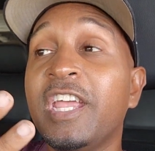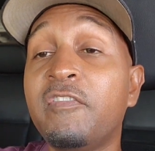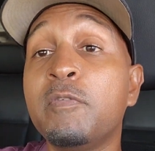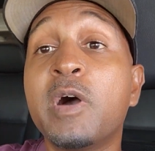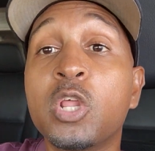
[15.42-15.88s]

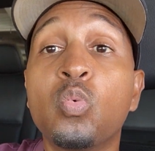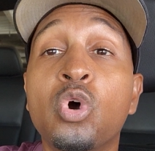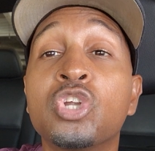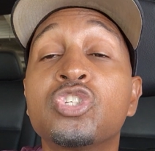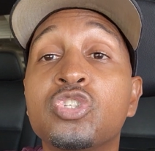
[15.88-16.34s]
everybody
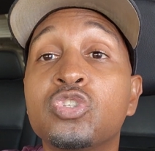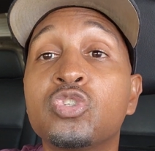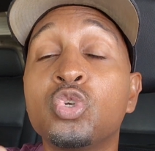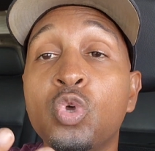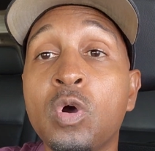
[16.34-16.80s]
wants
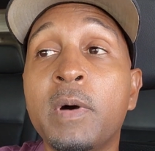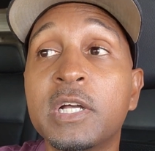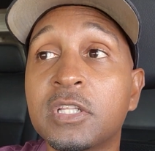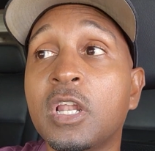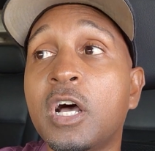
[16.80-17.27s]
to know
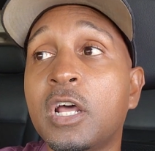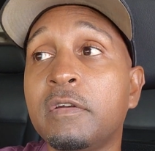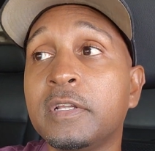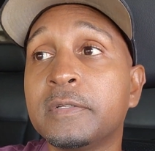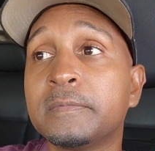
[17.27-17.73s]
about the
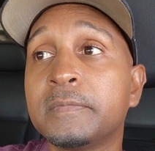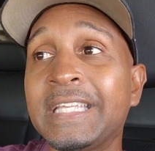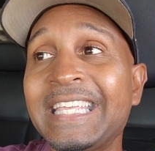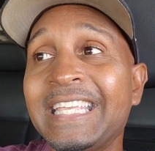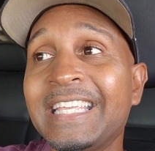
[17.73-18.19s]
lottery.
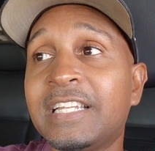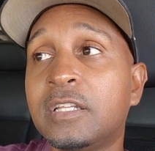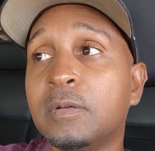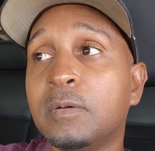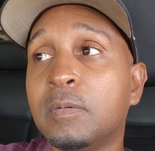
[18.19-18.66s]

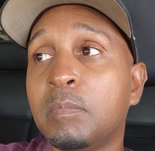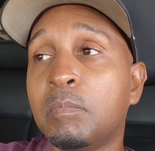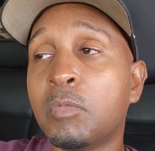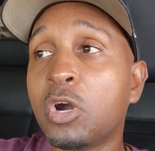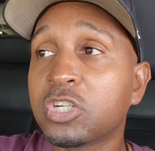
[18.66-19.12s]
And
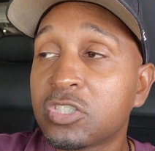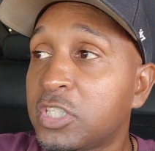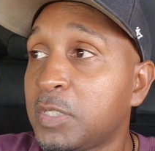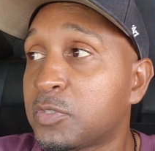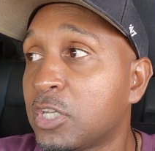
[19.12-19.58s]
Mark
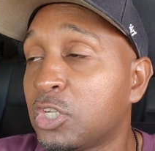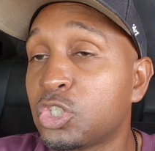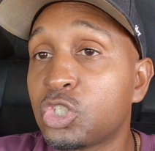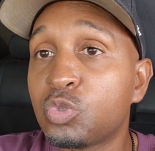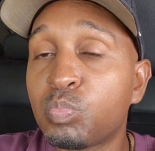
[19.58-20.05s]
just keeps
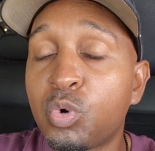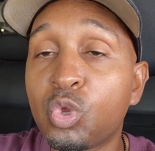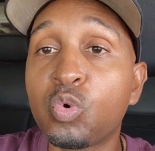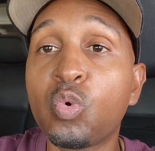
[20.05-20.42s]
getting pulled